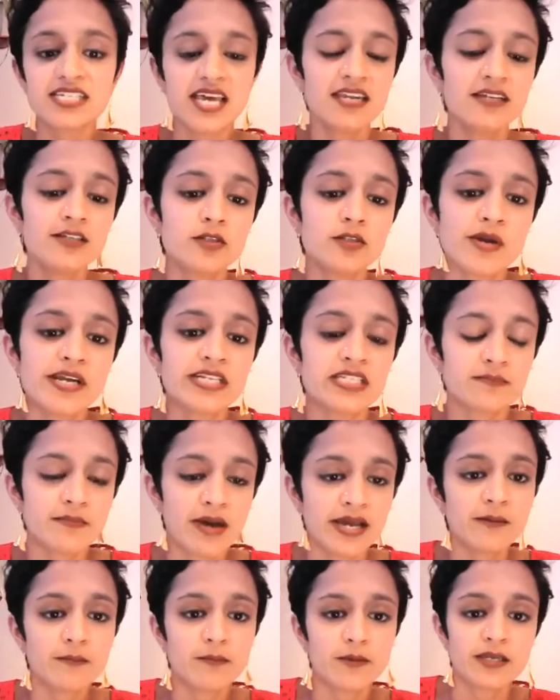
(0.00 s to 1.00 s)
tenants' rights
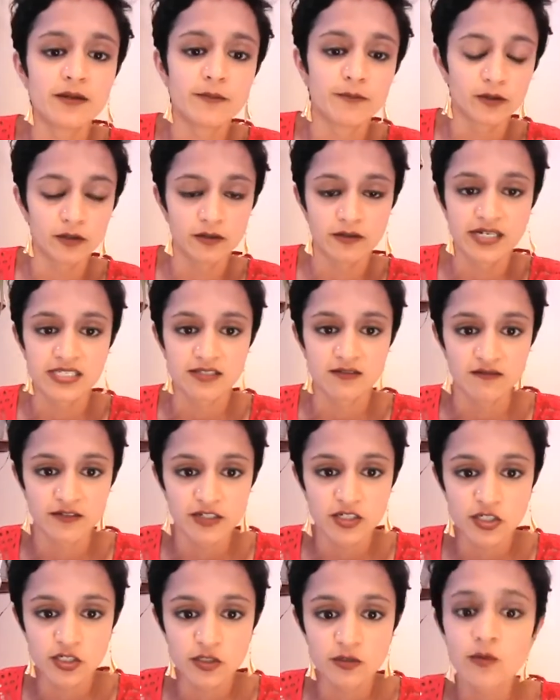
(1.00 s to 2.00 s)
might be a progressive
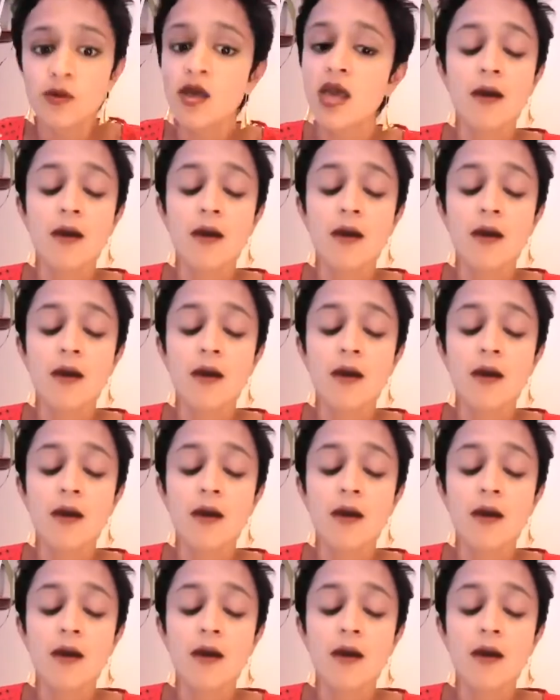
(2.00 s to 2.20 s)
issue,